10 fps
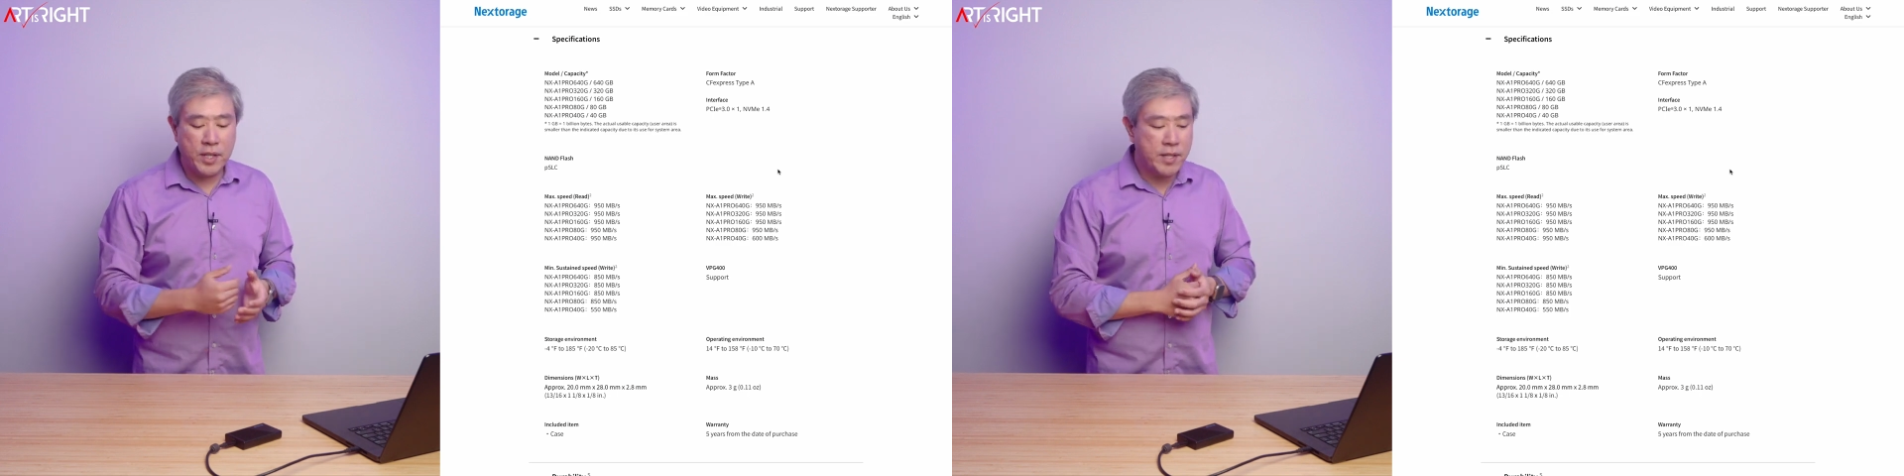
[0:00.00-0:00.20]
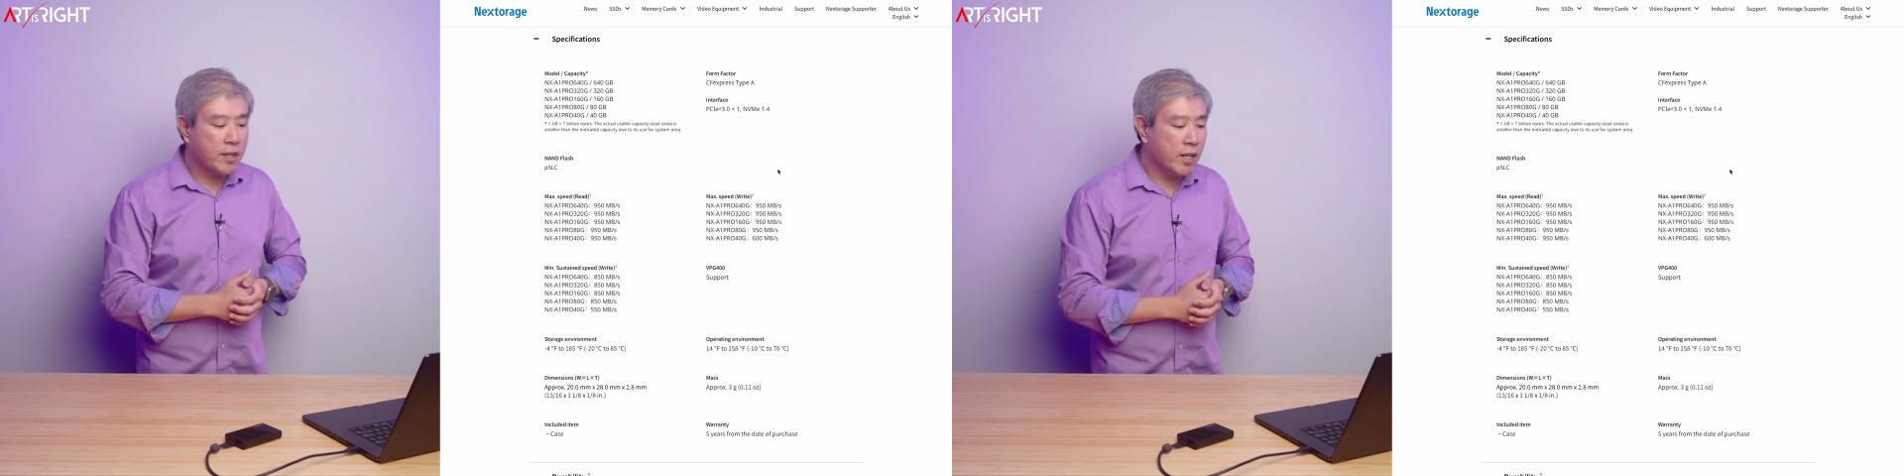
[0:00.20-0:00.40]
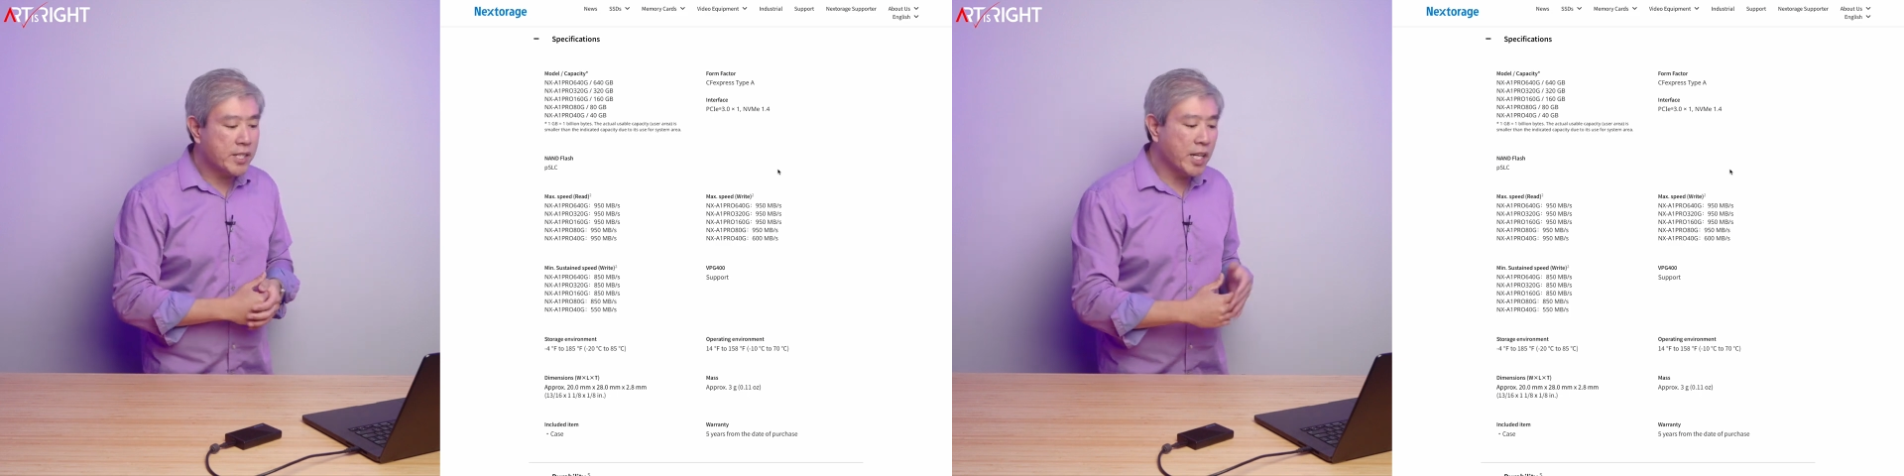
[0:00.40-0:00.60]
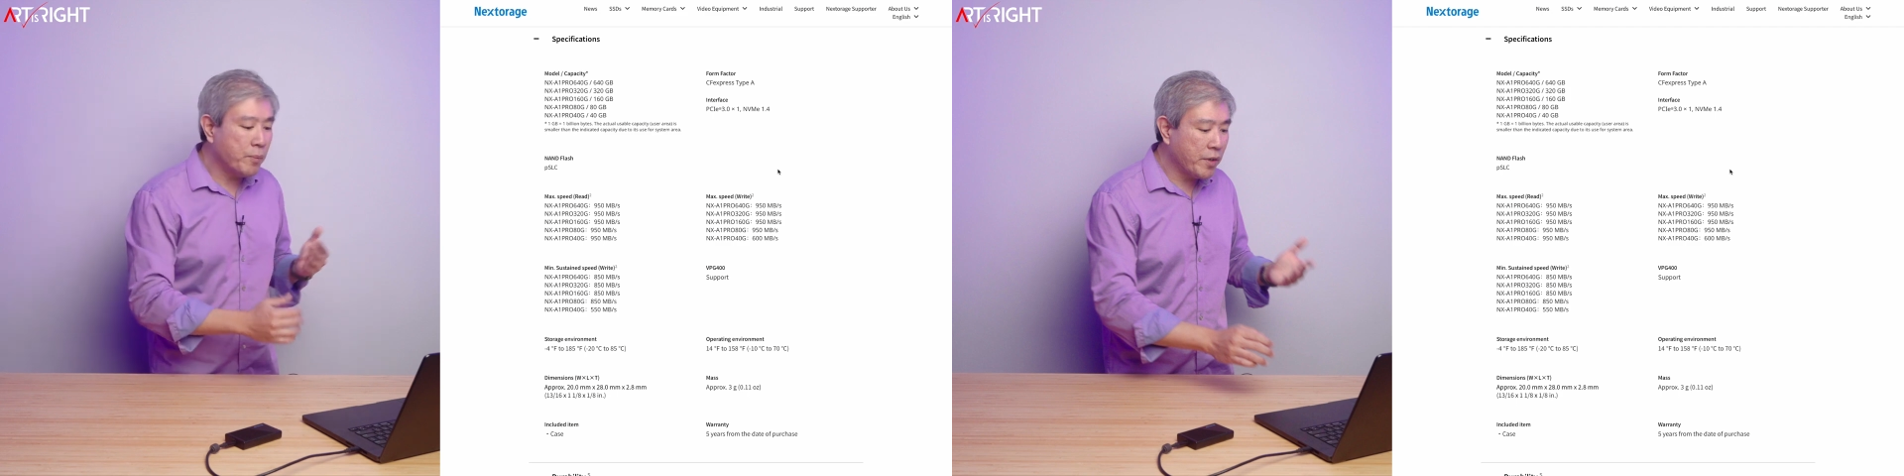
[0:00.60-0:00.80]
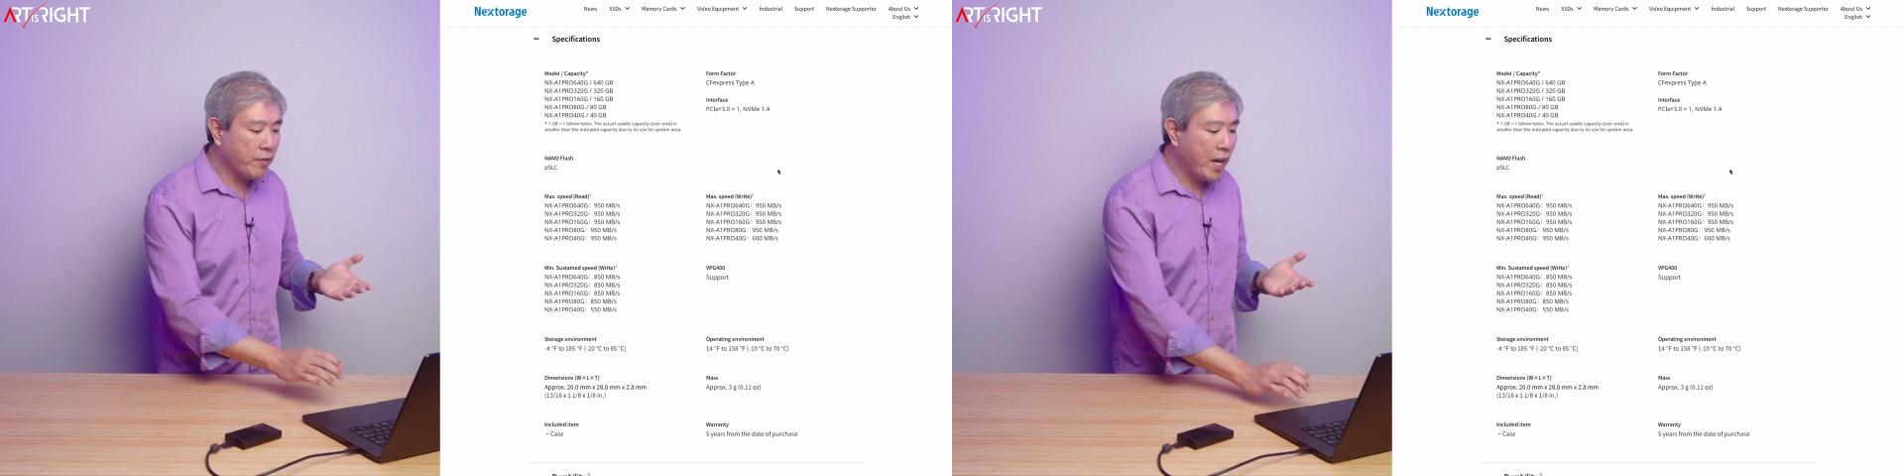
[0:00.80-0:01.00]
these cards
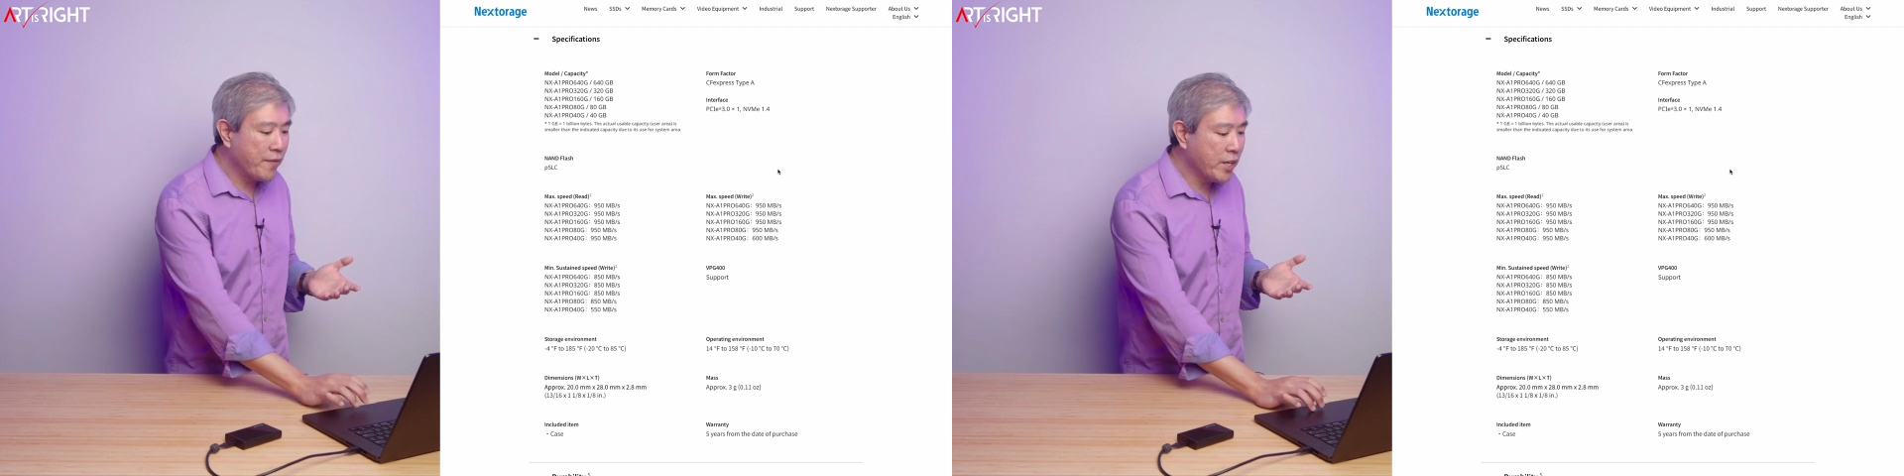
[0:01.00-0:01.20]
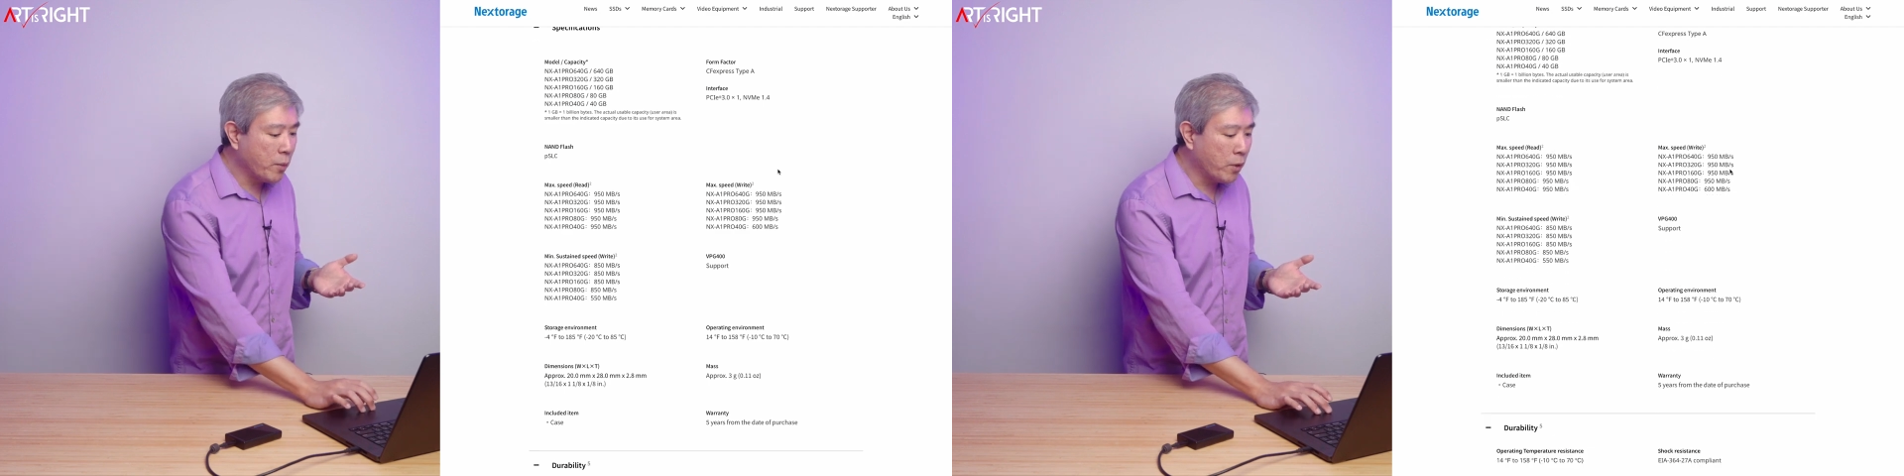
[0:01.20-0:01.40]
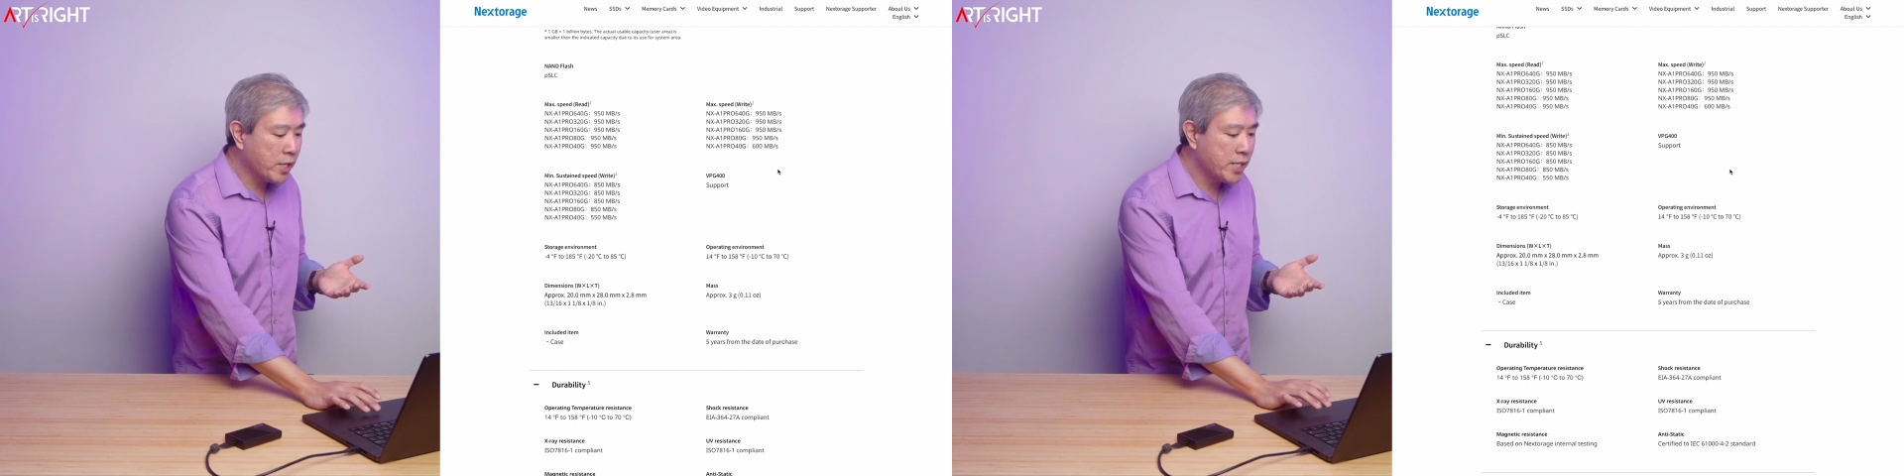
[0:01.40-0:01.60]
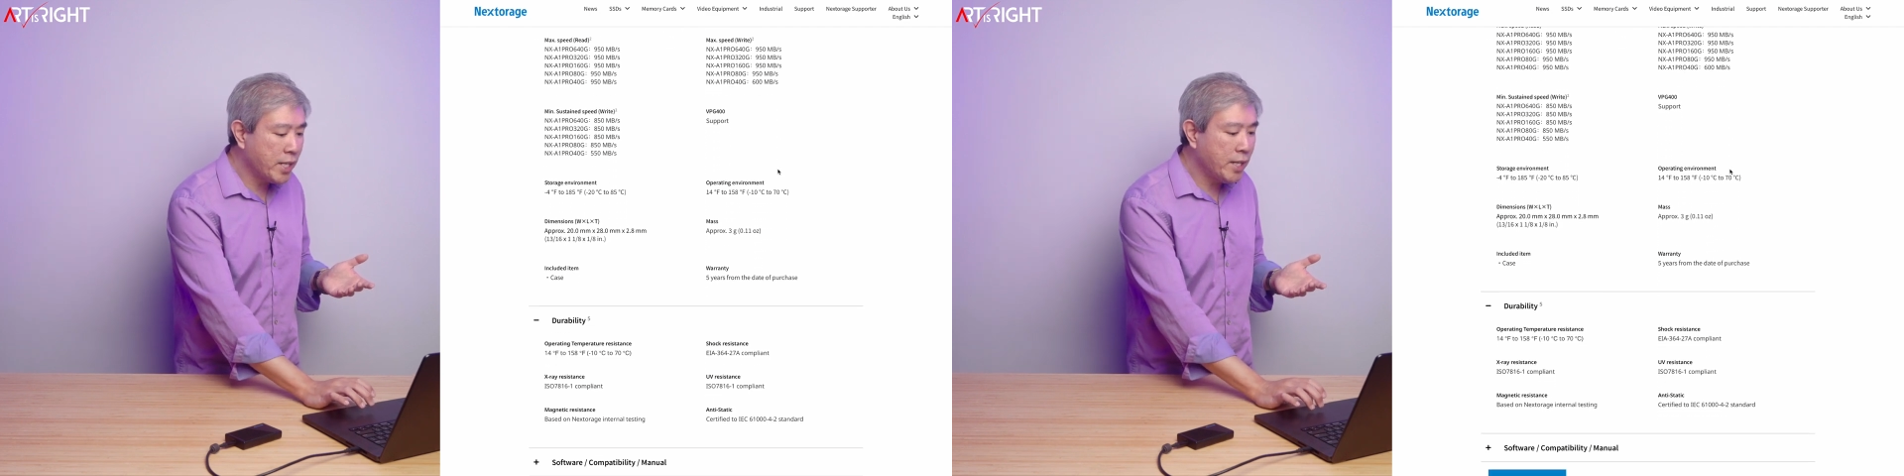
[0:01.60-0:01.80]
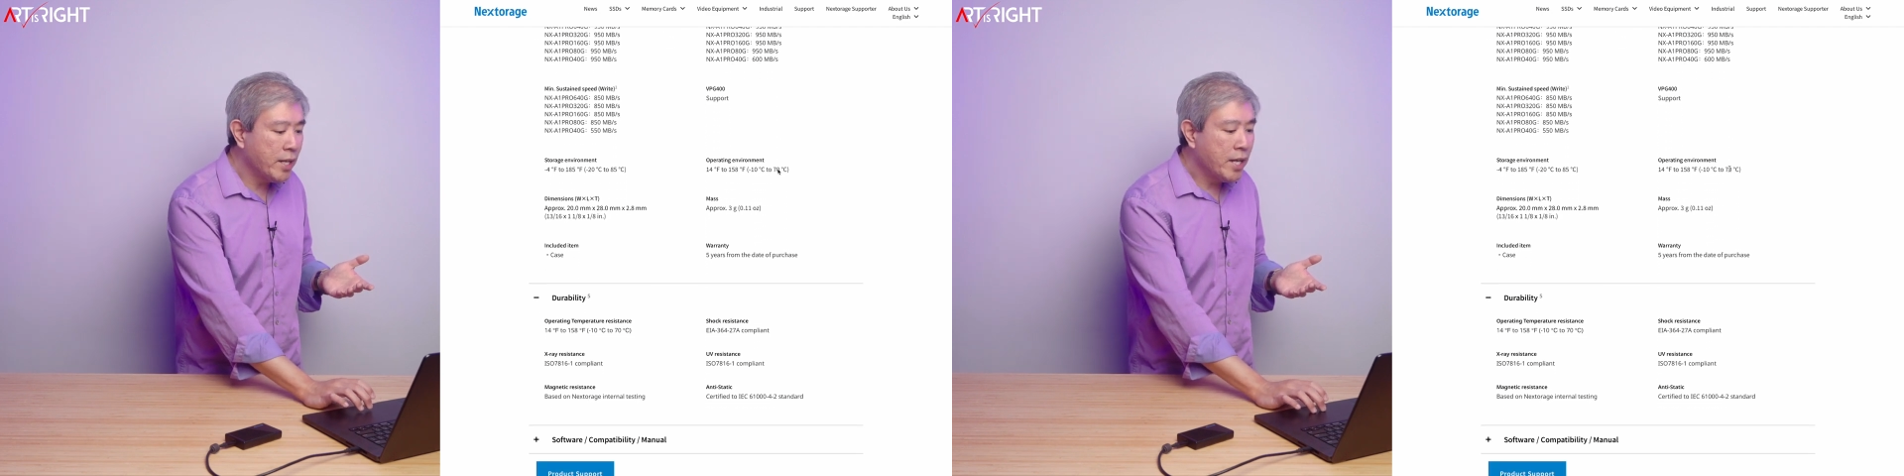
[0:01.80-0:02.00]
come with 5-year warranty.